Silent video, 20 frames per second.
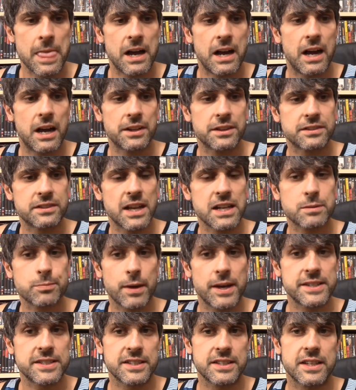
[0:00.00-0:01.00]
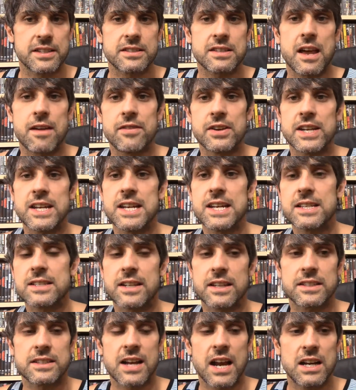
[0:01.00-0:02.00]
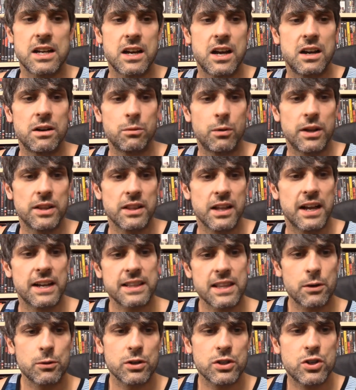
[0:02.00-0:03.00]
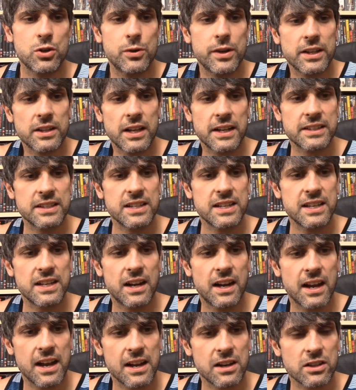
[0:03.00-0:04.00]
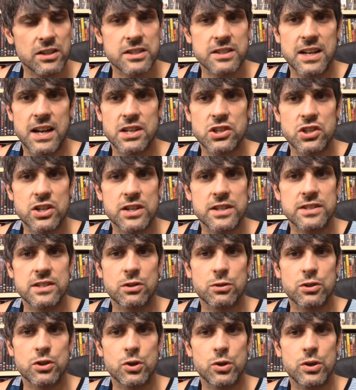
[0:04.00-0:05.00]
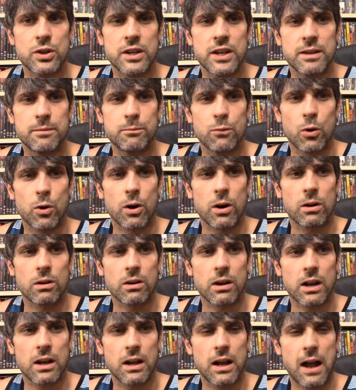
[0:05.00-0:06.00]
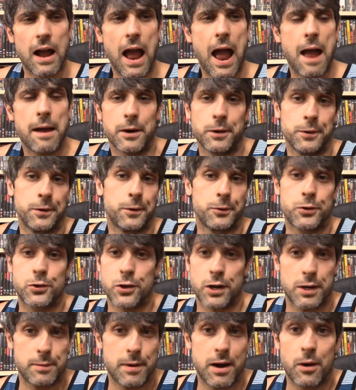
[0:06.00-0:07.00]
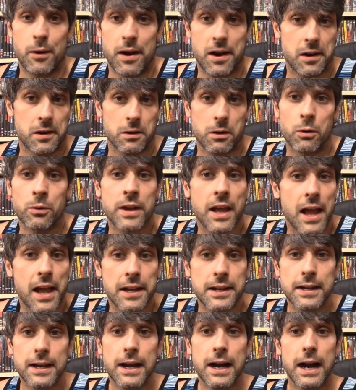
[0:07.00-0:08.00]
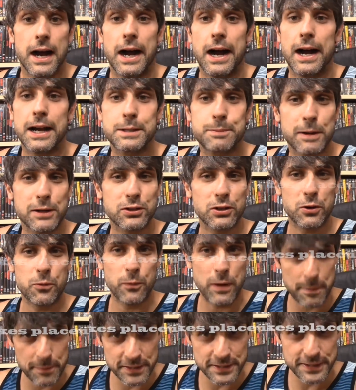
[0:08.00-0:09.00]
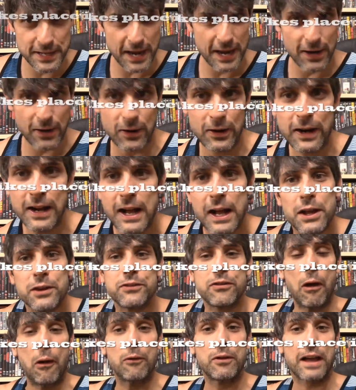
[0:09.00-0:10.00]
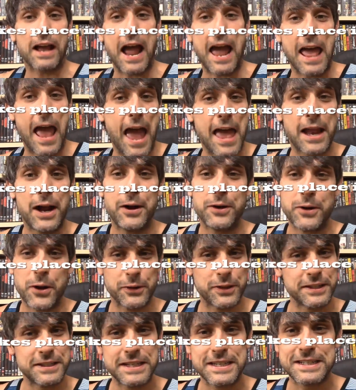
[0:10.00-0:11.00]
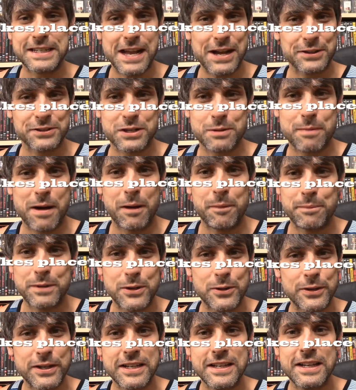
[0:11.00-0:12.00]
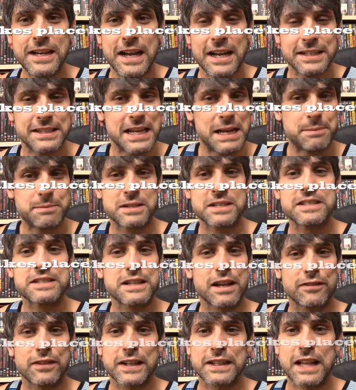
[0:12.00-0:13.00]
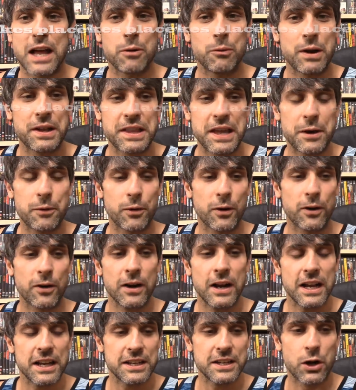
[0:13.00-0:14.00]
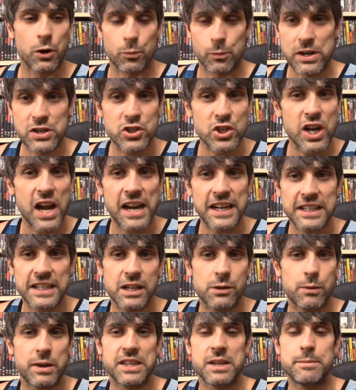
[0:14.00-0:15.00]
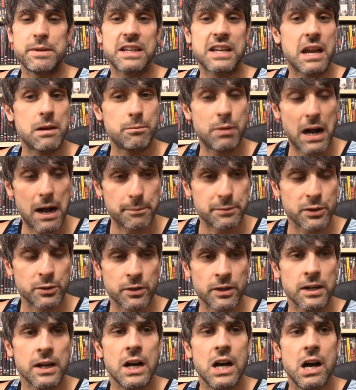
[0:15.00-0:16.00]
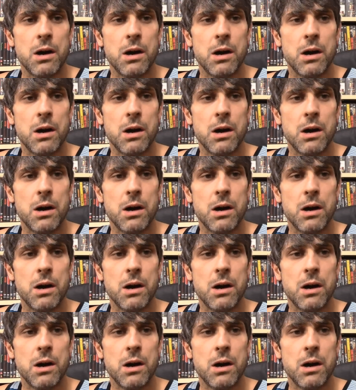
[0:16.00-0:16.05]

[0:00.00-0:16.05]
Uh, this takes place in the 70s, and it's kind of when like they were doing like the uh, hair extensions. They were doing it more. I don't know shit about hair, okay? Uh, especially women's hair. So like I, I, don't know the details about beauty tips and stuff like that when they were you know originated and when they became popular.